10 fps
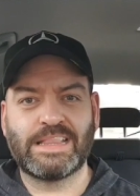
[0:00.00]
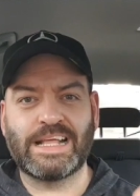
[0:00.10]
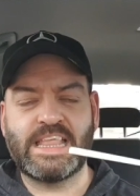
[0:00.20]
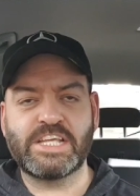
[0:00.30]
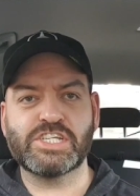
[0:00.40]

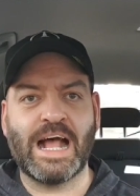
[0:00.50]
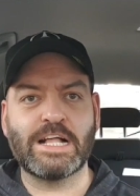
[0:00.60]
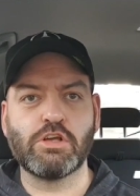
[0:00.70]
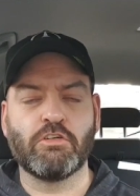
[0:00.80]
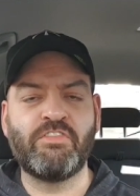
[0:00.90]
That this
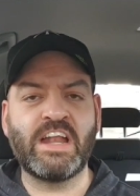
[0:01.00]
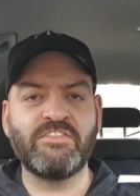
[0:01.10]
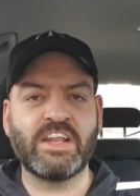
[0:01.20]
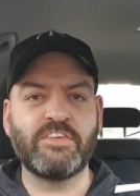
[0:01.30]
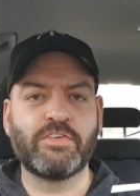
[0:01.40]
starts off
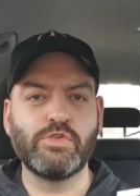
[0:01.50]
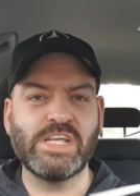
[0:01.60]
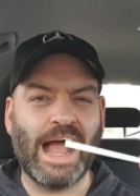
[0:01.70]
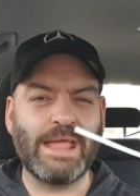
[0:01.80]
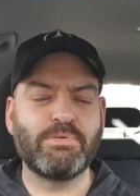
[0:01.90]
very, very
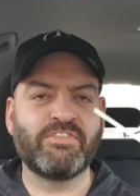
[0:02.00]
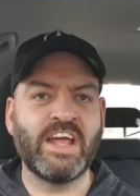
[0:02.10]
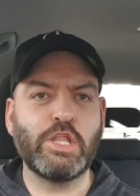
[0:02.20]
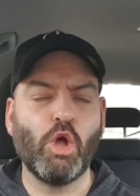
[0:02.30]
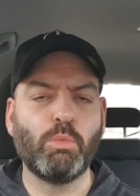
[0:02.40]
fruity. I
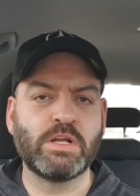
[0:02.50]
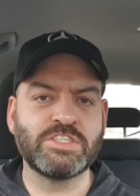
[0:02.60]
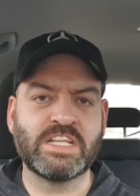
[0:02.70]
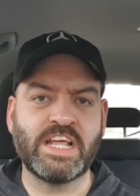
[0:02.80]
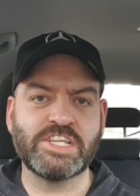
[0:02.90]
prefer the
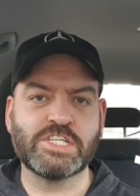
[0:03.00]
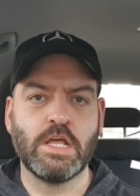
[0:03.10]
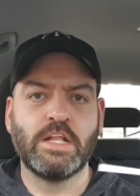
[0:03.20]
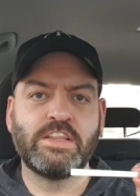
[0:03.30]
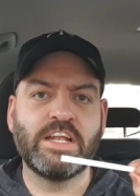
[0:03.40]
opening to this
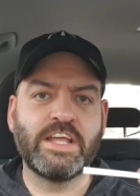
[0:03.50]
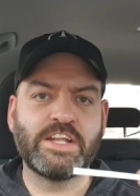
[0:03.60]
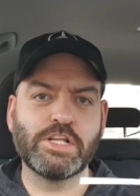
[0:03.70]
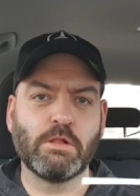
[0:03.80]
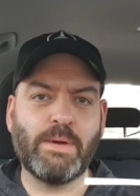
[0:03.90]
than the
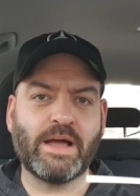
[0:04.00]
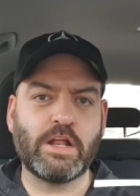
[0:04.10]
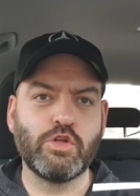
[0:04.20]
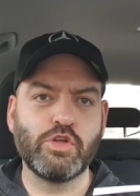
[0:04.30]
original Baccarat